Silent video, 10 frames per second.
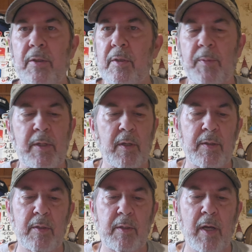just
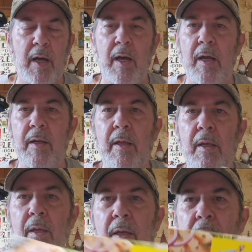because it's cod
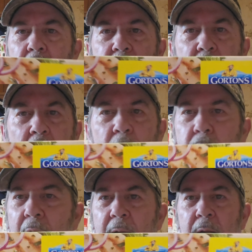and it's not
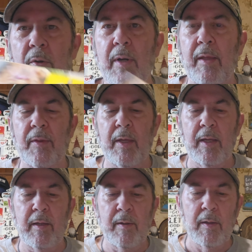breaded or
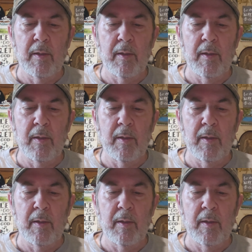anything.